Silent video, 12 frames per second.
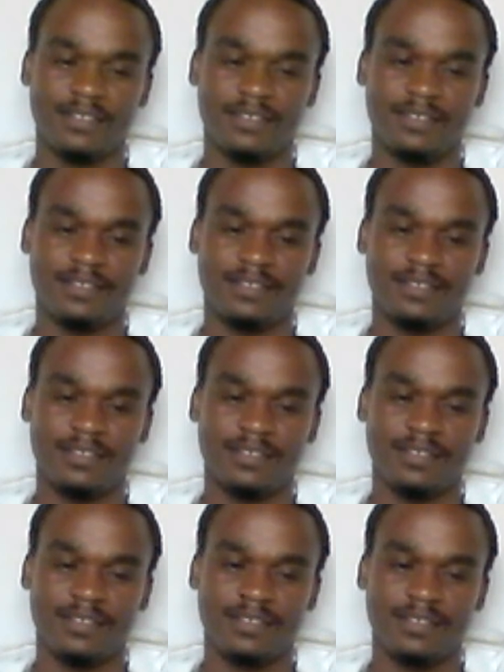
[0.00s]

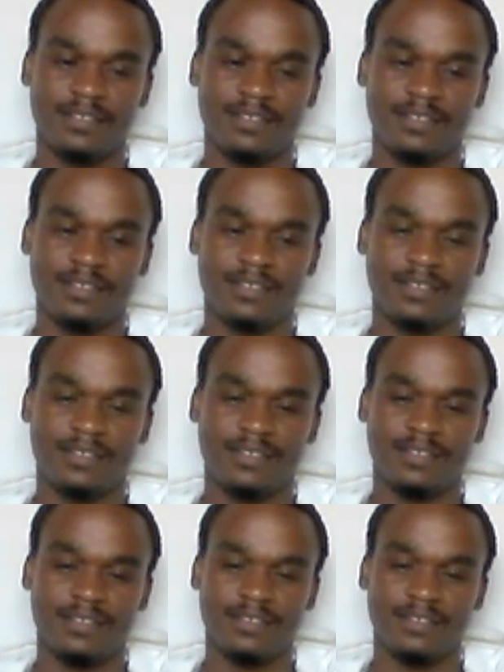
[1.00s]

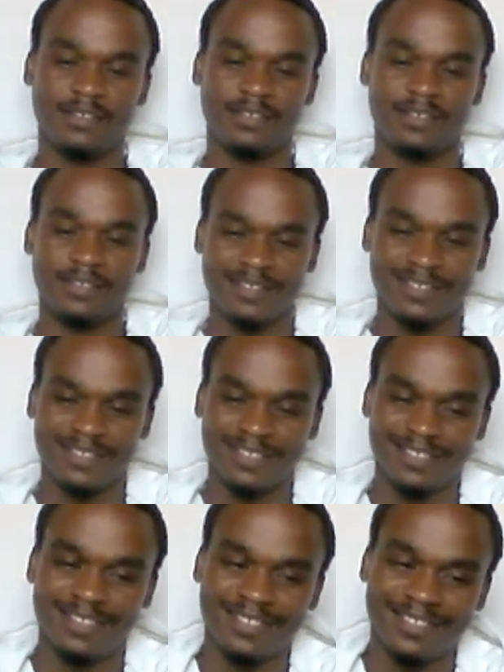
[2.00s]

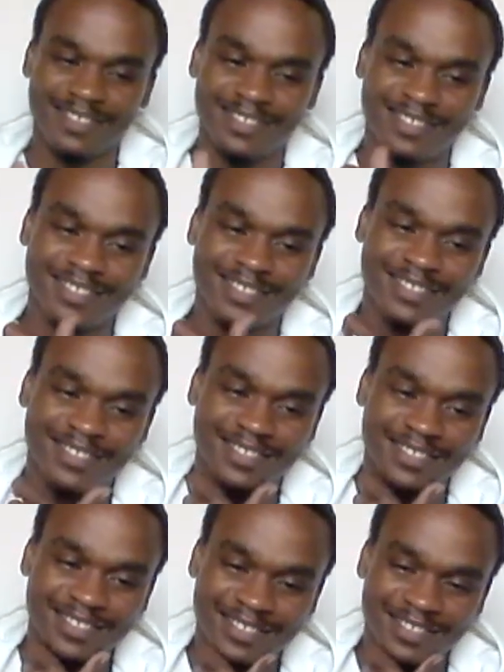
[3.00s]

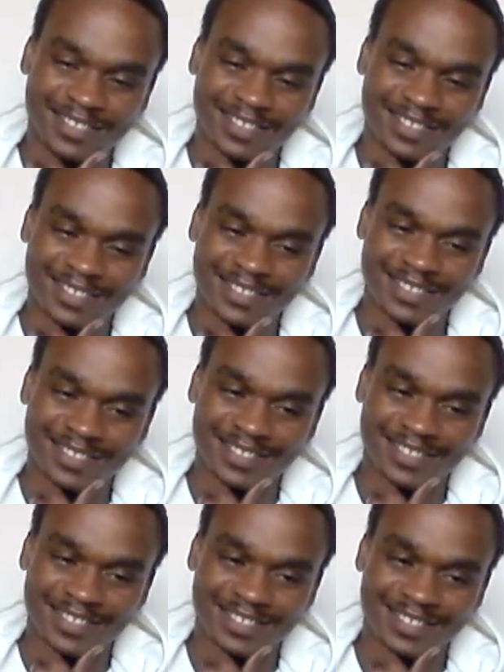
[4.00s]

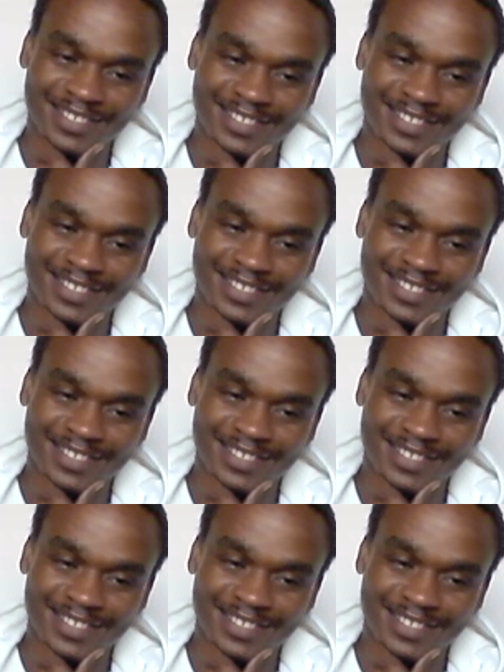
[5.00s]
No words are spoken by the person on screen.